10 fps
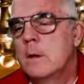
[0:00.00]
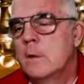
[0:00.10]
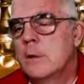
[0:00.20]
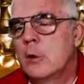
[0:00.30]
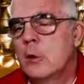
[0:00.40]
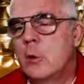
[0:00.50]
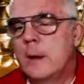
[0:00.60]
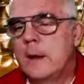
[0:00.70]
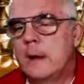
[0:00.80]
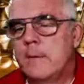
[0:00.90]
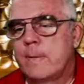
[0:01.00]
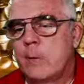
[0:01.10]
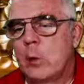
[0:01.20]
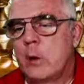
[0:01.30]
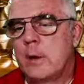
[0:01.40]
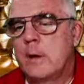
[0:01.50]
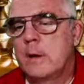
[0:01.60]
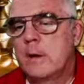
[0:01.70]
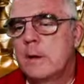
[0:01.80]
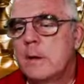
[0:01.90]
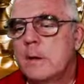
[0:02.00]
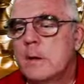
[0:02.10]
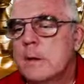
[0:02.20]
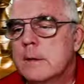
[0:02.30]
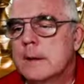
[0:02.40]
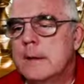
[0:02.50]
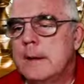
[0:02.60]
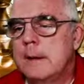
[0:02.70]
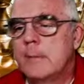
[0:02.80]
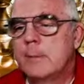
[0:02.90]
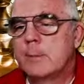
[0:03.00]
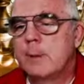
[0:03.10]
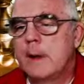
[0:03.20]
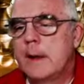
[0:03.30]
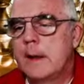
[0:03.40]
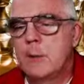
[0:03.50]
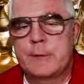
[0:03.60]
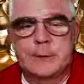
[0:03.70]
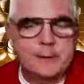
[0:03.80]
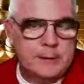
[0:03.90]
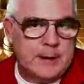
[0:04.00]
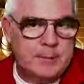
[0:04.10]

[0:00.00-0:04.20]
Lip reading: So queen a4 leaves black with the same